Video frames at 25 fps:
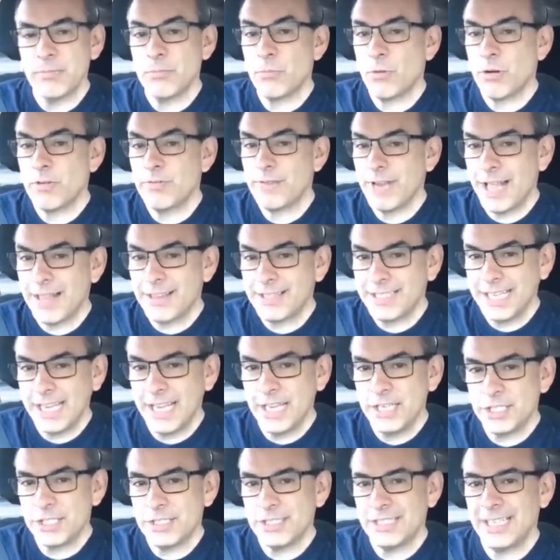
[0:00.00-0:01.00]
Maybe you're
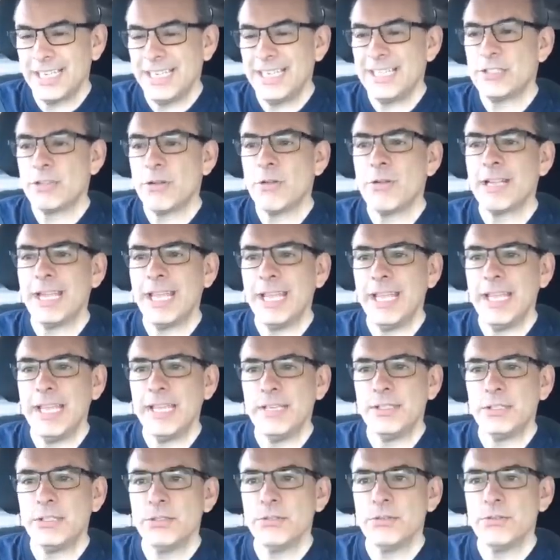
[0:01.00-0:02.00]
getting more validation
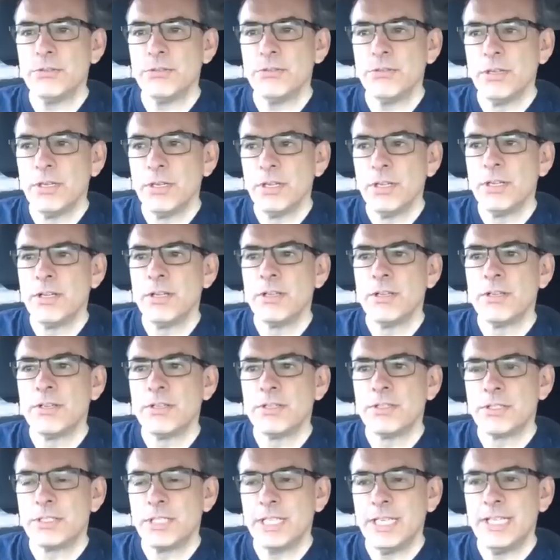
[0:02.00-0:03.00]
that it's okay
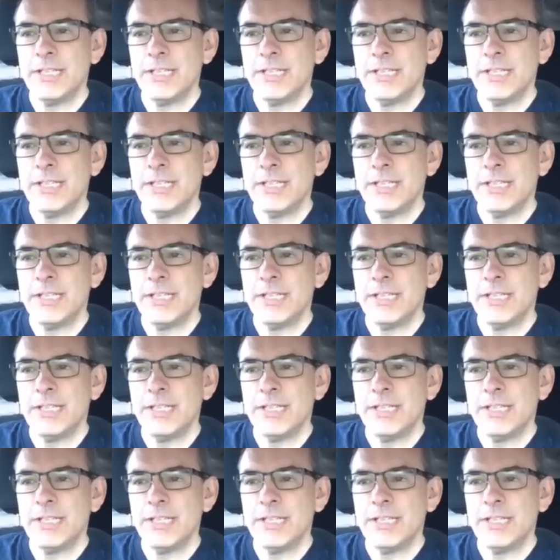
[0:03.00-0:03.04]
to